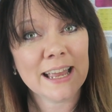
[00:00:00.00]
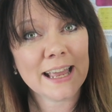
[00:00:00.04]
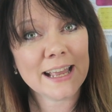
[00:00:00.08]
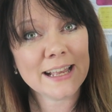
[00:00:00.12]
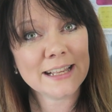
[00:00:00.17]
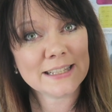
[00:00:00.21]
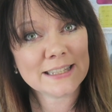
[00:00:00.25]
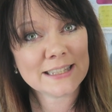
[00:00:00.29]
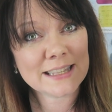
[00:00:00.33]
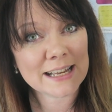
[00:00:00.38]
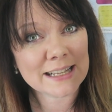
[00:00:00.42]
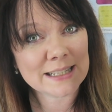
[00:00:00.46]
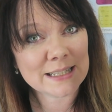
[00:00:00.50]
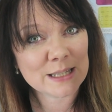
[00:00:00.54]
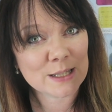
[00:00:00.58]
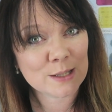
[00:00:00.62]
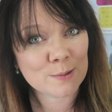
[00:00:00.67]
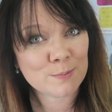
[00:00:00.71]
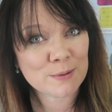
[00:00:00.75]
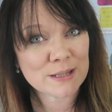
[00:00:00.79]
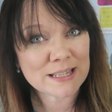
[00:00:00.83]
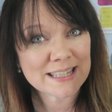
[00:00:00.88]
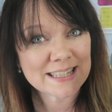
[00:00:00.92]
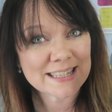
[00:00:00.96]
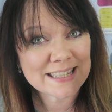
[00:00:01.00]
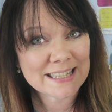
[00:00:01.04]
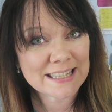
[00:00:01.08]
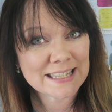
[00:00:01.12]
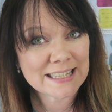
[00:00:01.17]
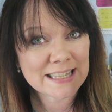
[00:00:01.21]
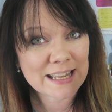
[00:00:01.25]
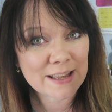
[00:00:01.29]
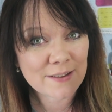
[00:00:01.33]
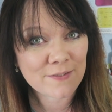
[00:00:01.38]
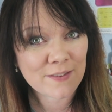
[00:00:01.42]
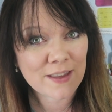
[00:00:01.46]
It's that
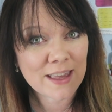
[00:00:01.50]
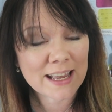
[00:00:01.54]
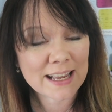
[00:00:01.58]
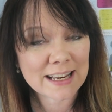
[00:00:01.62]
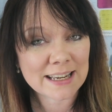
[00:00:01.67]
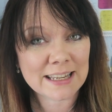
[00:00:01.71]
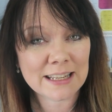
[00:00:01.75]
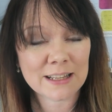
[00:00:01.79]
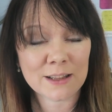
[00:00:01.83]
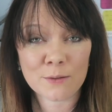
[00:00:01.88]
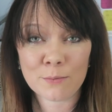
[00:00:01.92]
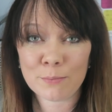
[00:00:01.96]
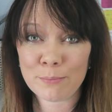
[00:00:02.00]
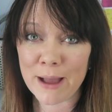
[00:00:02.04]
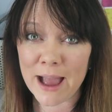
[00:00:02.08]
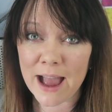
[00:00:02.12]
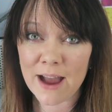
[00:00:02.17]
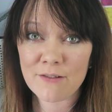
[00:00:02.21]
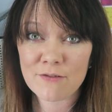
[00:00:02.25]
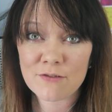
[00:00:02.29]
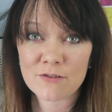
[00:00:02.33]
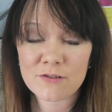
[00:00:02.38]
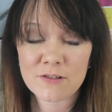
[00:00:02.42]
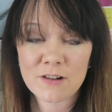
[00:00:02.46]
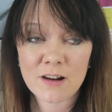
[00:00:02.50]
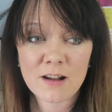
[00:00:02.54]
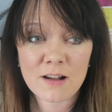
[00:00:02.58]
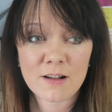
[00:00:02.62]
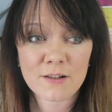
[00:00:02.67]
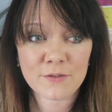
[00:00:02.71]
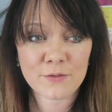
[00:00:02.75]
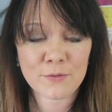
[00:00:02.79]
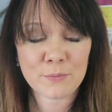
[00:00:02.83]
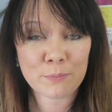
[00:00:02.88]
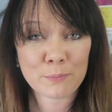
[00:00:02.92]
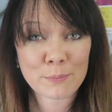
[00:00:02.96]
specific little
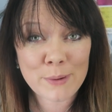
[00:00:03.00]
paragraph,